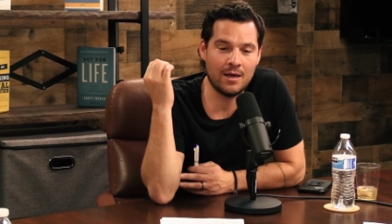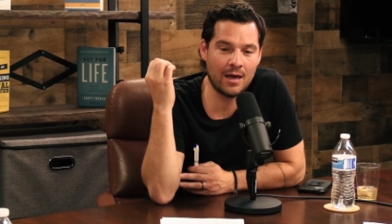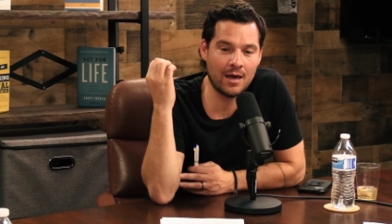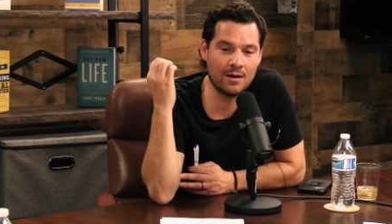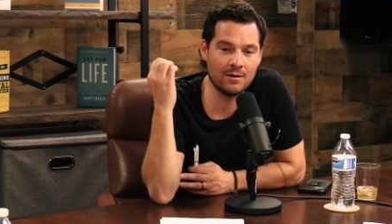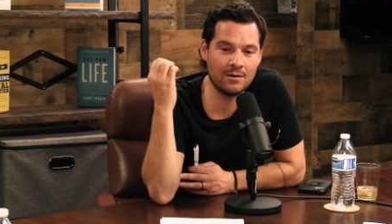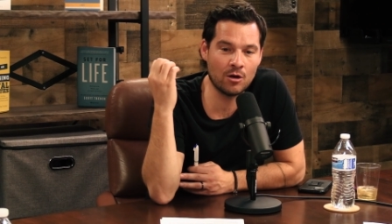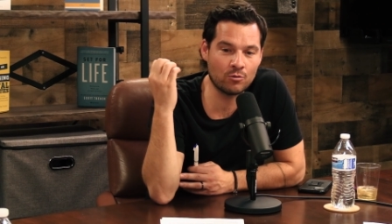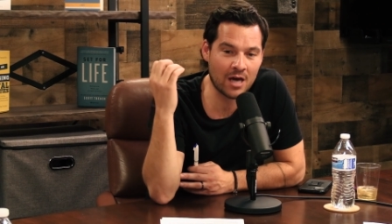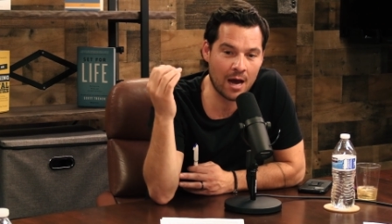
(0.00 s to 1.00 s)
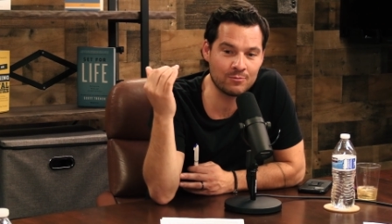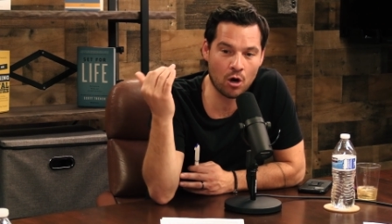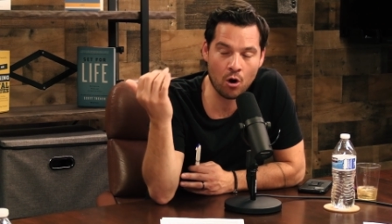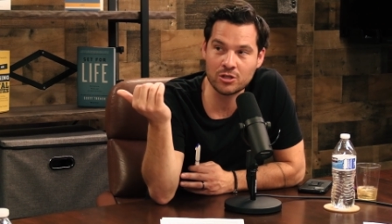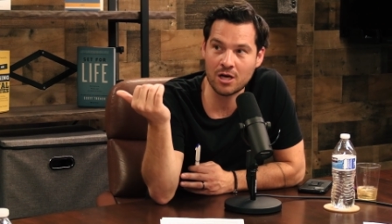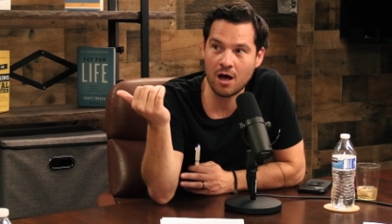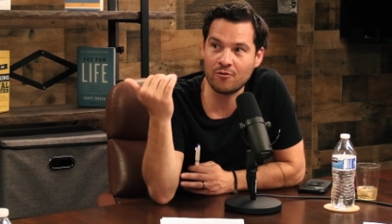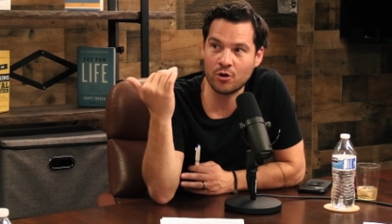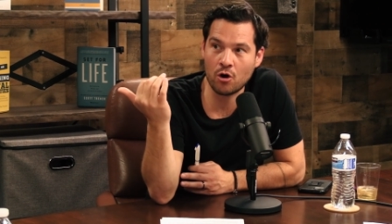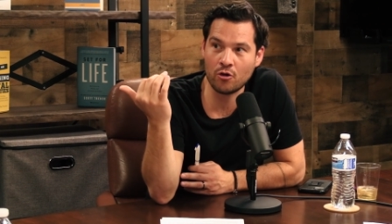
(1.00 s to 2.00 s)
and you know times are
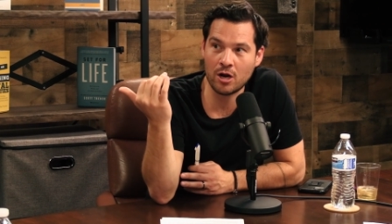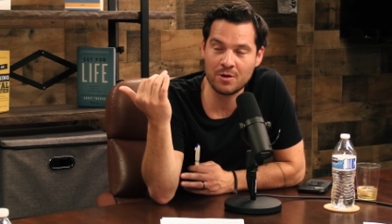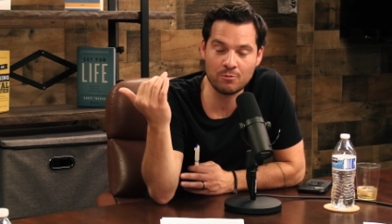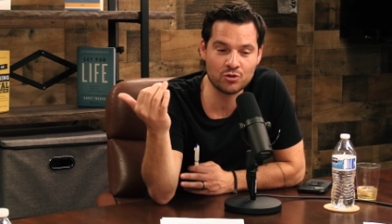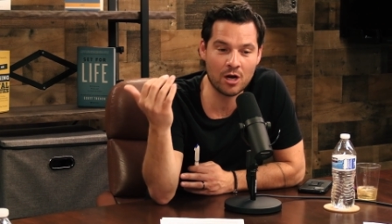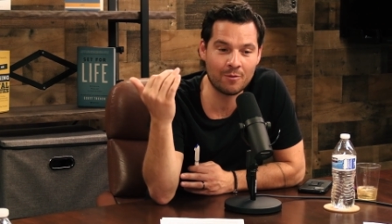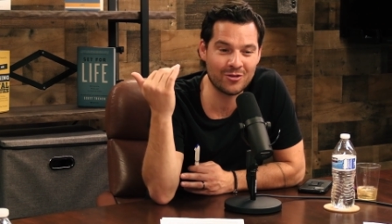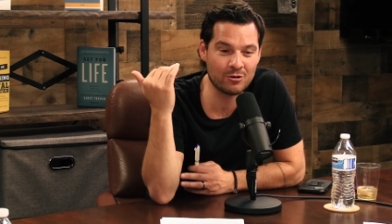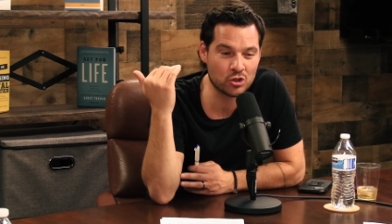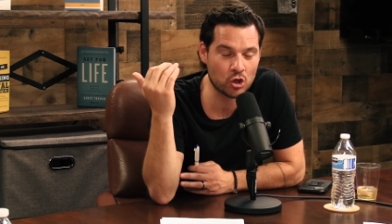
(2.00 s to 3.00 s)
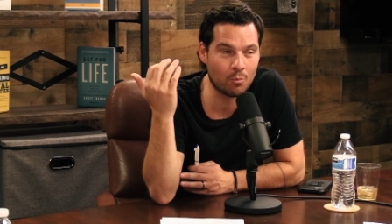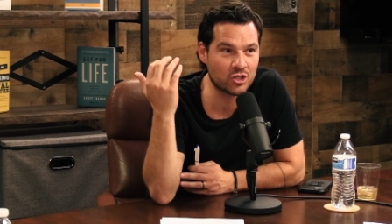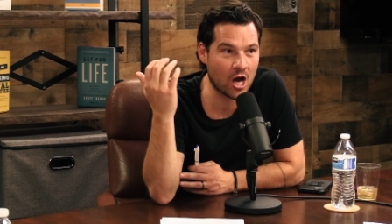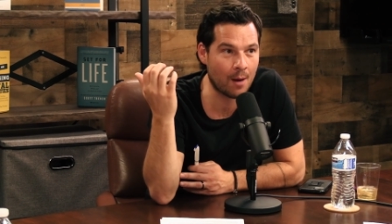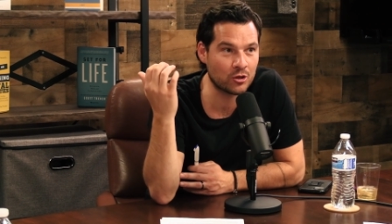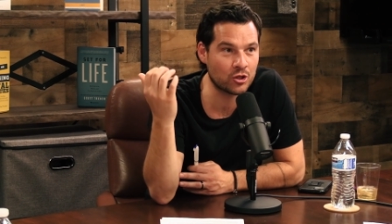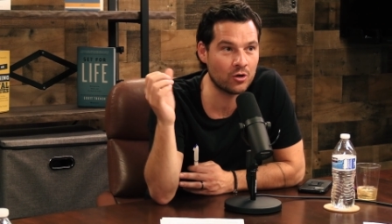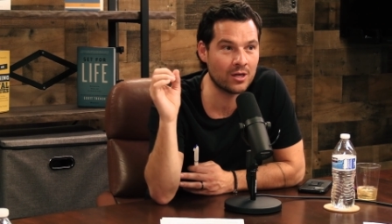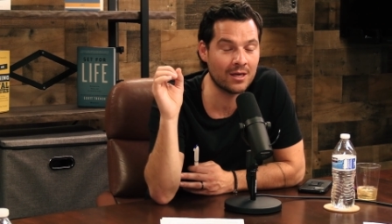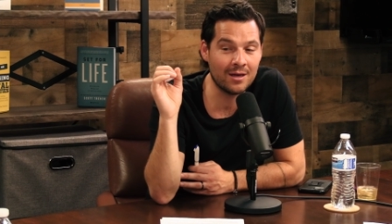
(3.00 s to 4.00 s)
tough, and there are a lot of people struggling. But there's so much
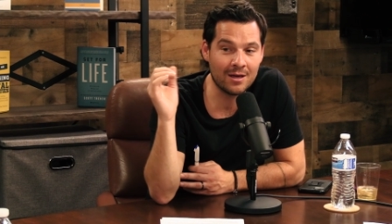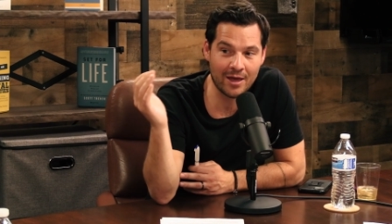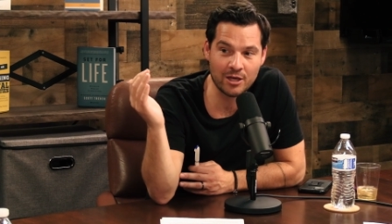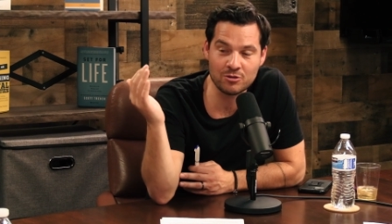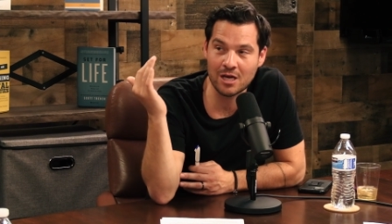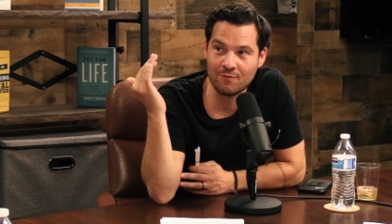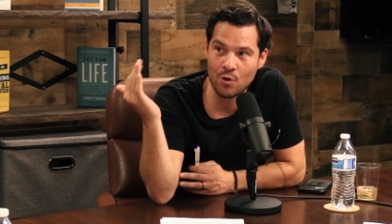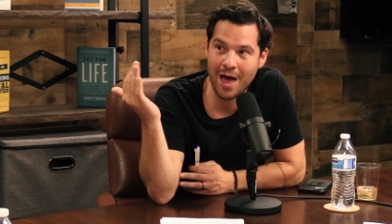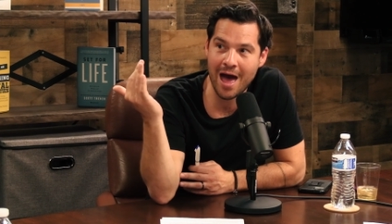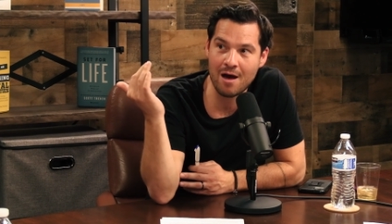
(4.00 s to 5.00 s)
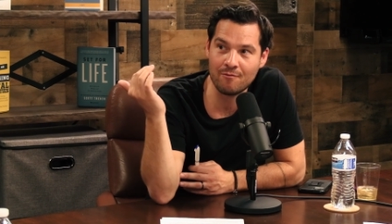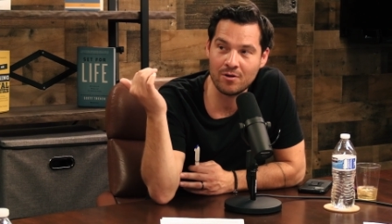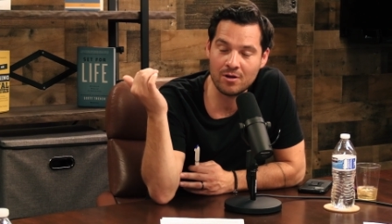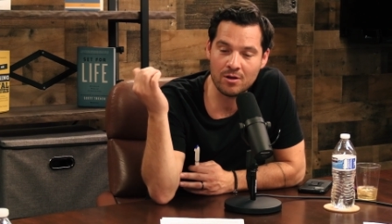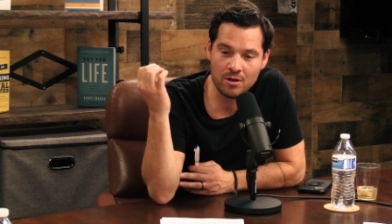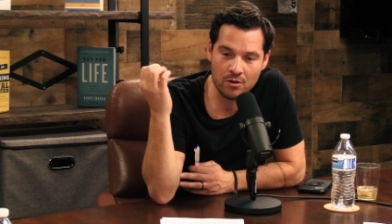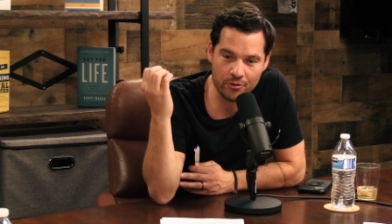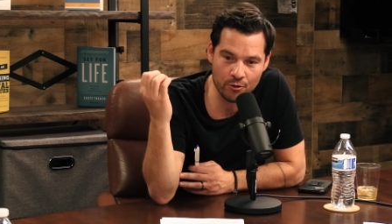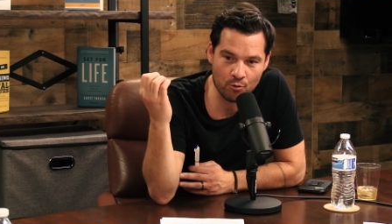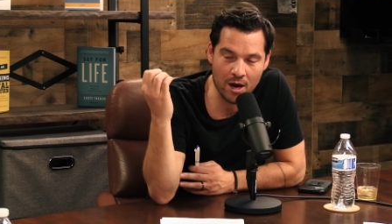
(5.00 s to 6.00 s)
opportunity, like you said, if you have
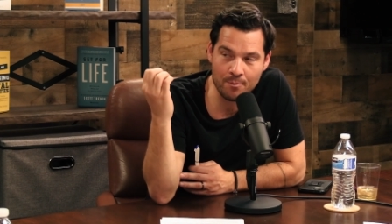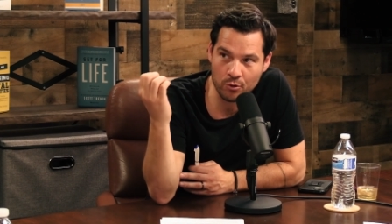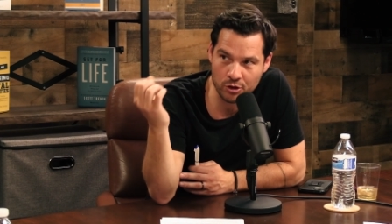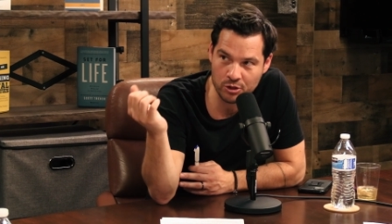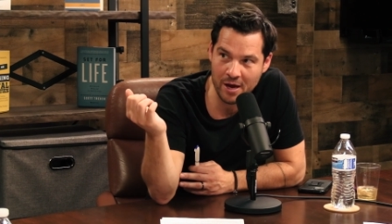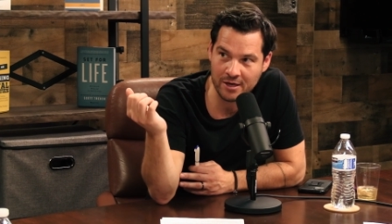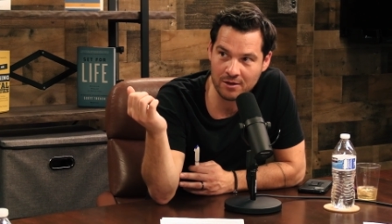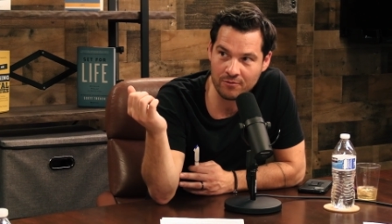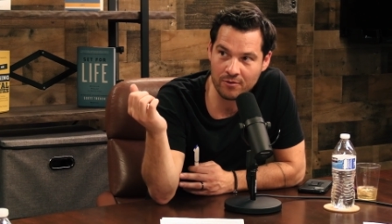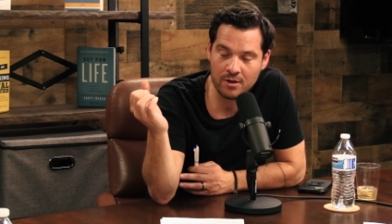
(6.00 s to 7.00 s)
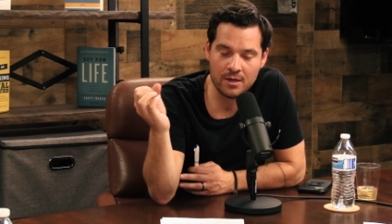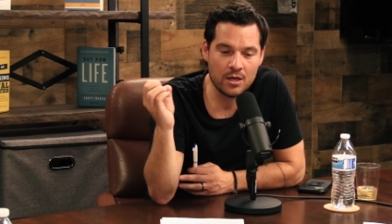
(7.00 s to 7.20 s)
the right perspective.